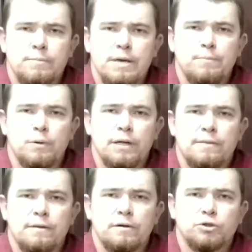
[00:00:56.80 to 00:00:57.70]
people
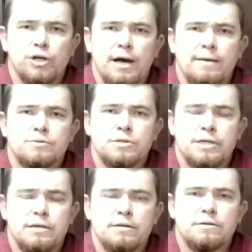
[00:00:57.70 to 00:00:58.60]
in their jobs
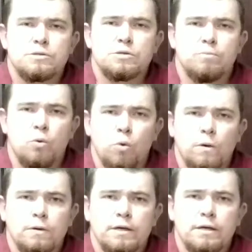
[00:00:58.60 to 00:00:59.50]
need
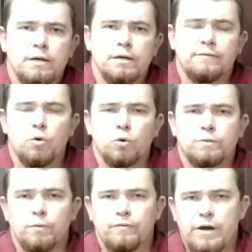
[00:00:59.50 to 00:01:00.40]
support. And of course,
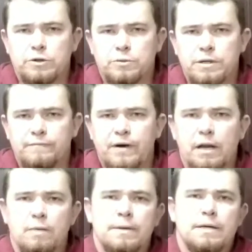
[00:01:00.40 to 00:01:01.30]
professional
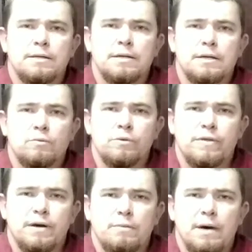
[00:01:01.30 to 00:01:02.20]
development. We
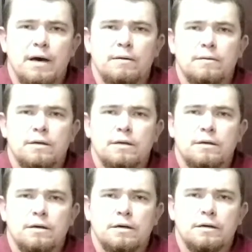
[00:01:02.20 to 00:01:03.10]
think about
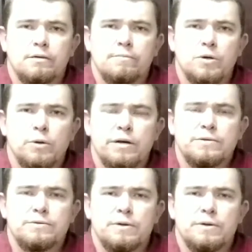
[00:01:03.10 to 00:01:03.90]
communities